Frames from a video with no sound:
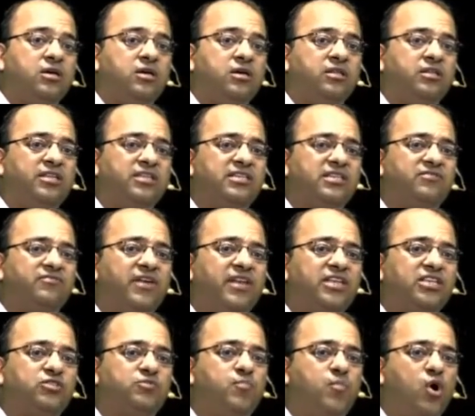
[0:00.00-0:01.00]
this is very
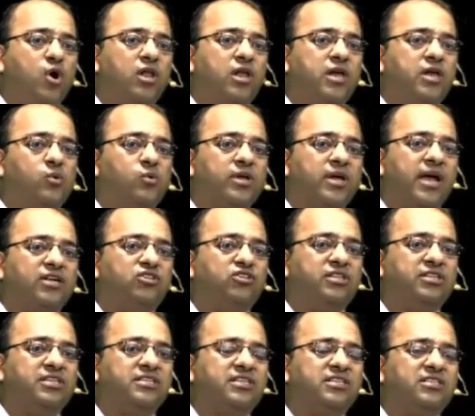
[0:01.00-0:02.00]
small aorta. Actually,
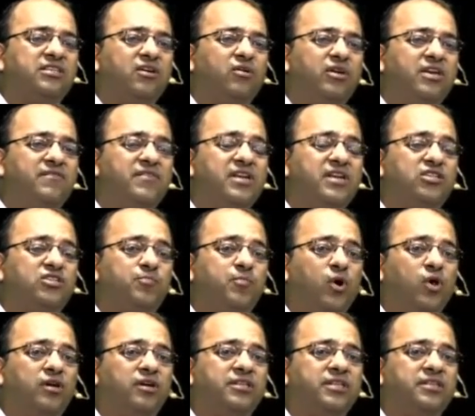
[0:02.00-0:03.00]
this is even
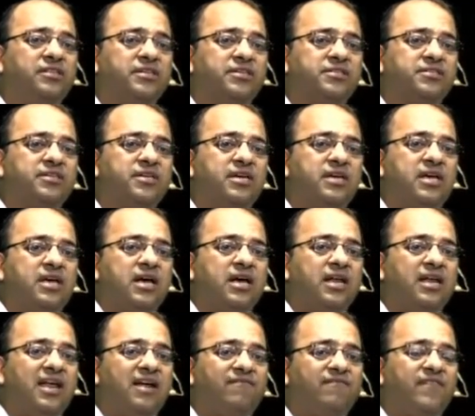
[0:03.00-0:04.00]
smaller than this.
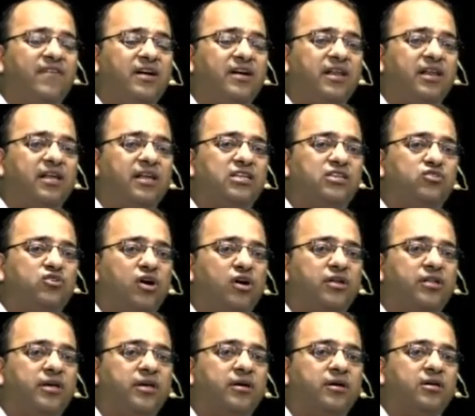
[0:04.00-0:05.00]
Left ventricle is not
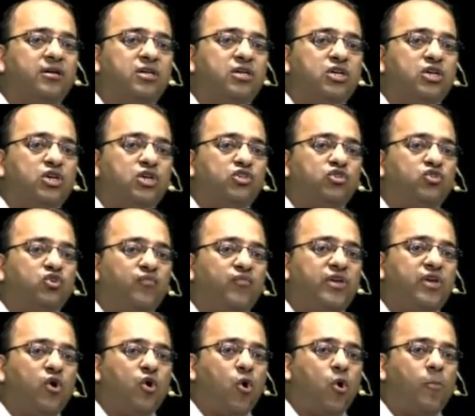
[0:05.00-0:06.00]
there. So we
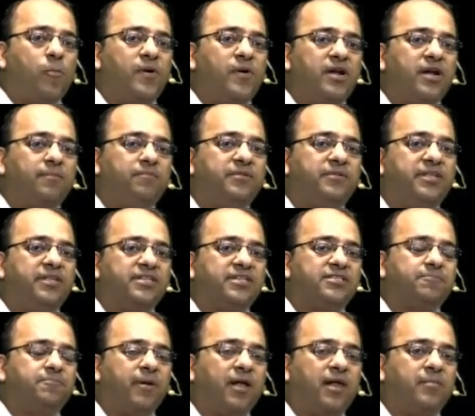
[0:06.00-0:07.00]
open up this
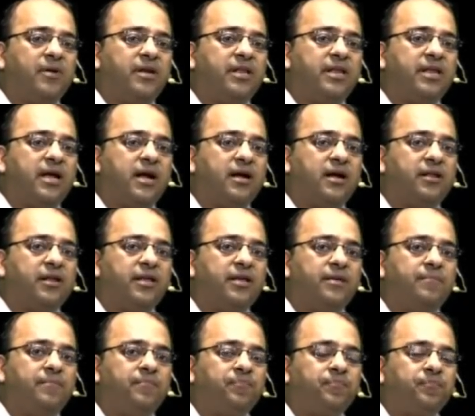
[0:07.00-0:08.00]
pulmonary artery
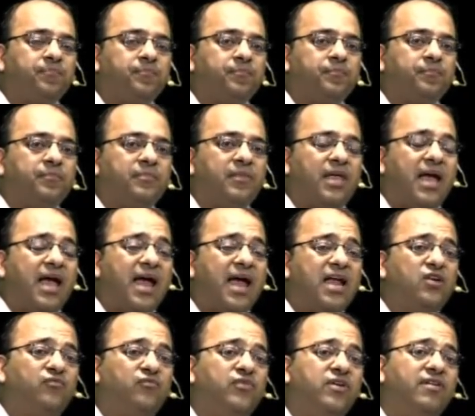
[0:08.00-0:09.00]

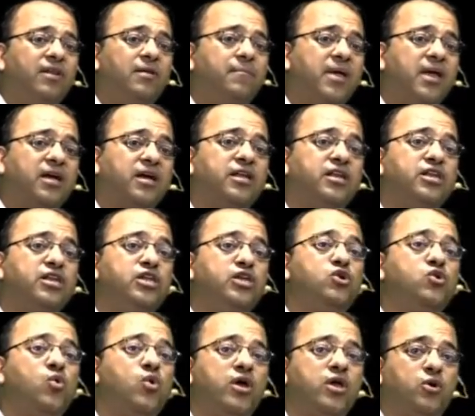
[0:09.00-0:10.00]
and we will make a new
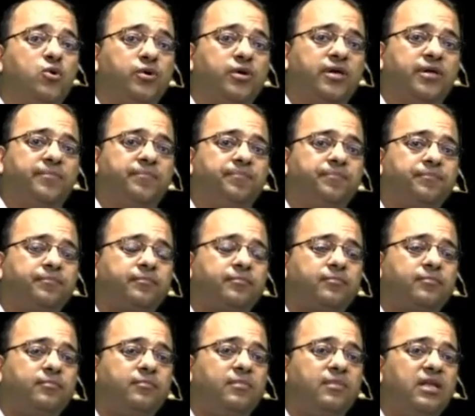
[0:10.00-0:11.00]
aorta.
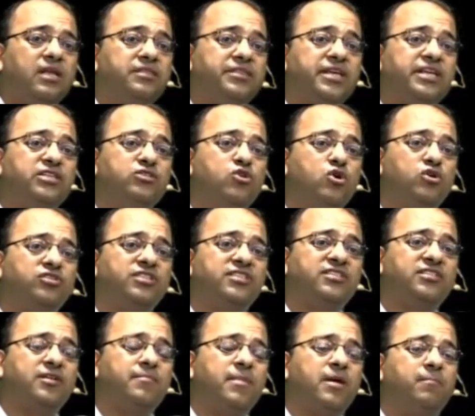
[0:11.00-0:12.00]
There is no
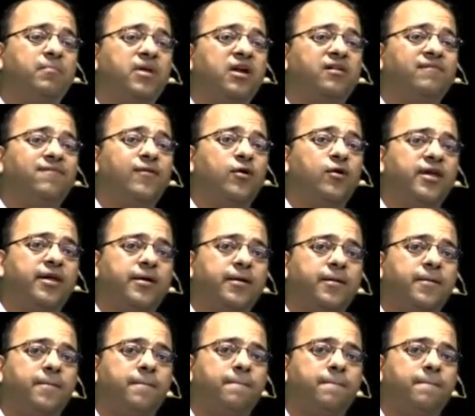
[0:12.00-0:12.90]
systemic blood flow here.